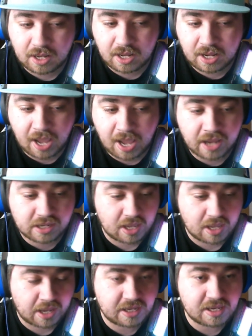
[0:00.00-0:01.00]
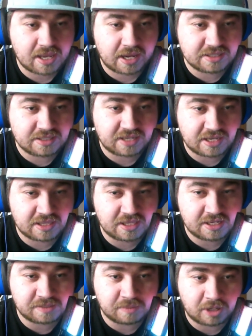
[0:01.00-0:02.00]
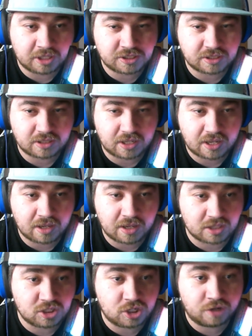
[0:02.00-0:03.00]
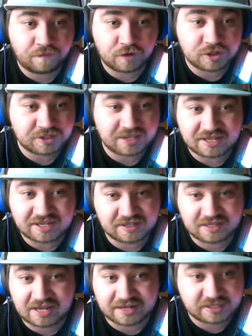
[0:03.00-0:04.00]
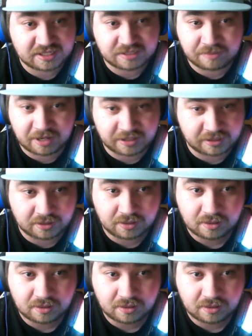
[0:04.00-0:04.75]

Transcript: I could kind of say this much. Your first taste of the Estes method.